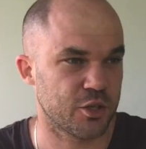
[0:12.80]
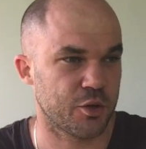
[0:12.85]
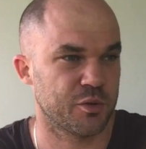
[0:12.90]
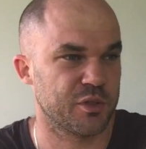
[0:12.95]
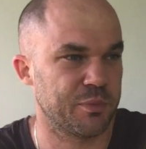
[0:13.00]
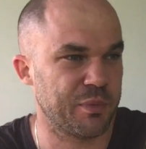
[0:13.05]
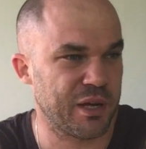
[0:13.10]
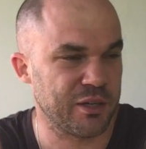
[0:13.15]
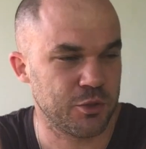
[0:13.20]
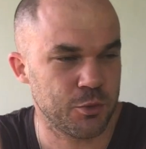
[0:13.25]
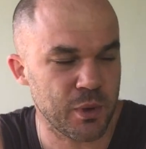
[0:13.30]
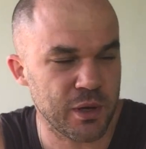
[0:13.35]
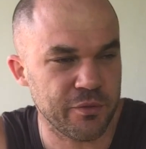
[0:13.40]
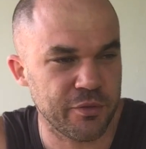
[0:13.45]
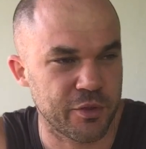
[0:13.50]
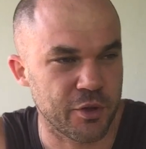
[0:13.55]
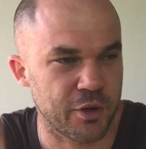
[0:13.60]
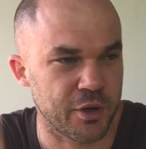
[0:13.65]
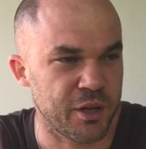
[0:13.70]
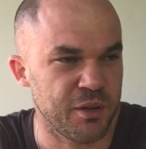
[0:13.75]
So it was about
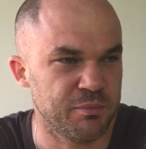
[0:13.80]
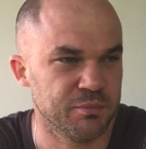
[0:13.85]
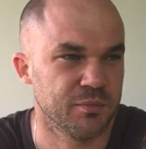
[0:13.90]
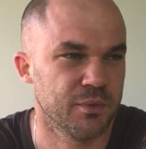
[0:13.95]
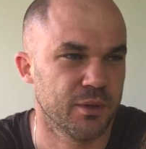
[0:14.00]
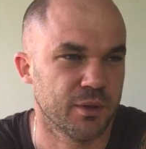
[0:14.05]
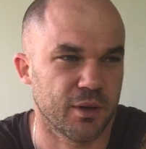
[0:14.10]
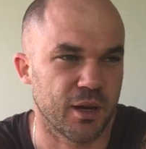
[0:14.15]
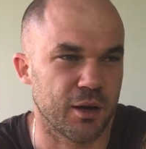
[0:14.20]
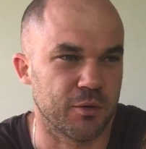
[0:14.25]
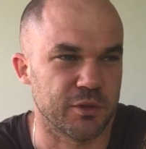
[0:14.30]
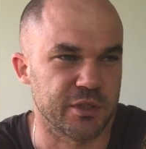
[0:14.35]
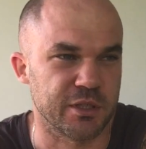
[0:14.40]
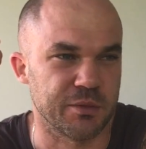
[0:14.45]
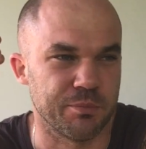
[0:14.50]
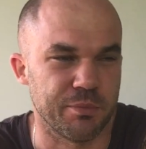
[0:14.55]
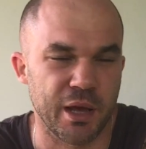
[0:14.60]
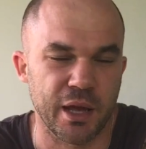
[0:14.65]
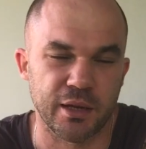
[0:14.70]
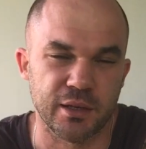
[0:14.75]
12:30, I was
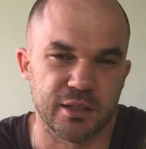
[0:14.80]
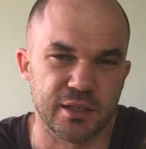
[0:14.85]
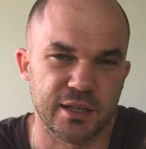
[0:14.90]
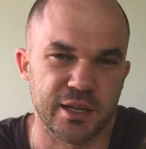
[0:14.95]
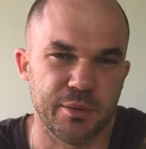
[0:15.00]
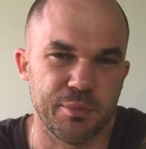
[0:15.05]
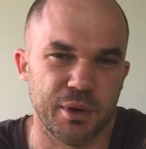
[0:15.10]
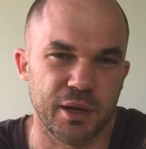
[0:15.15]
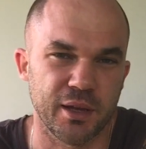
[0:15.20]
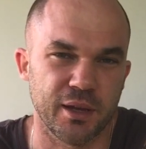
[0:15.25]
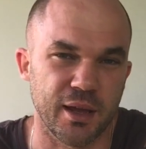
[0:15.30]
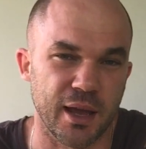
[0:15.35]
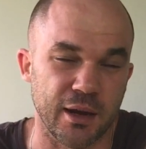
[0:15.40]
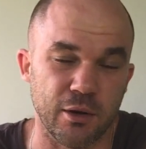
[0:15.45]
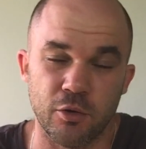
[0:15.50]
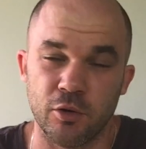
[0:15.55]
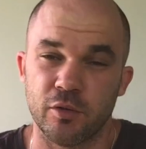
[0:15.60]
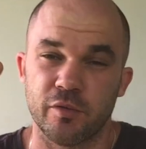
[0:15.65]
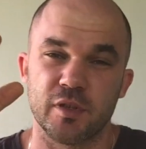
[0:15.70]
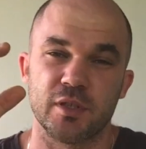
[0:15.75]
in bed sleeping,
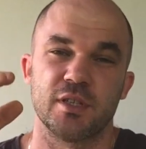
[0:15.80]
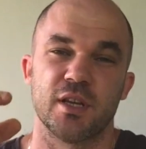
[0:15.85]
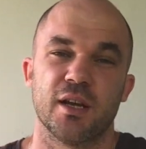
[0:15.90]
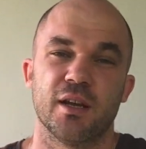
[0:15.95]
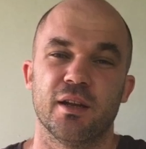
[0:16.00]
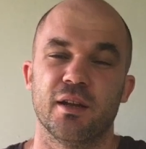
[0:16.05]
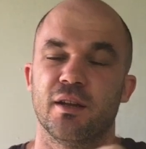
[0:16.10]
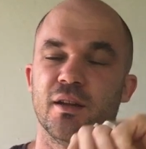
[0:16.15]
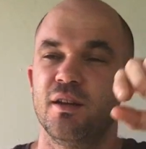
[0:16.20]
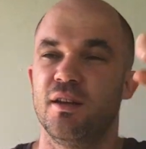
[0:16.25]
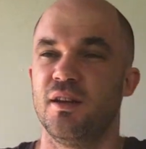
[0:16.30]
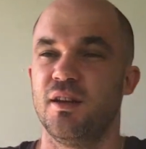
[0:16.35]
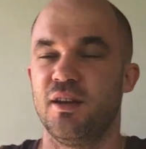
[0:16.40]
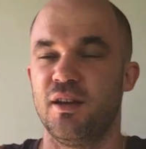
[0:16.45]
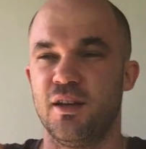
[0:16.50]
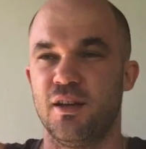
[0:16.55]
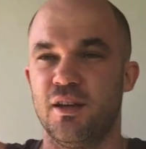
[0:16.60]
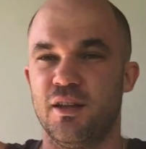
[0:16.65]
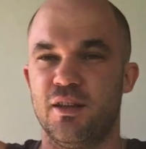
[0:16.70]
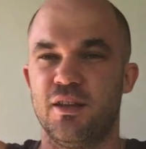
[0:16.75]
and all of a sudden
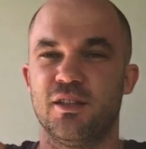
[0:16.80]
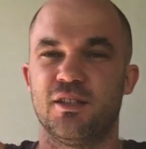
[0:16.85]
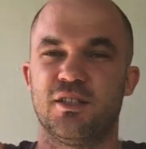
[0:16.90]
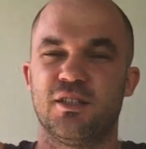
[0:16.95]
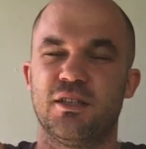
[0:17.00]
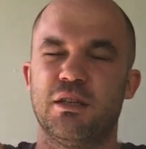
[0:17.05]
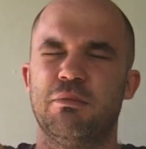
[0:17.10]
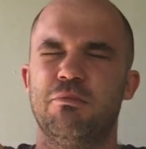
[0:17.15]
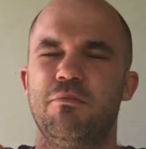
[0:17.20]
this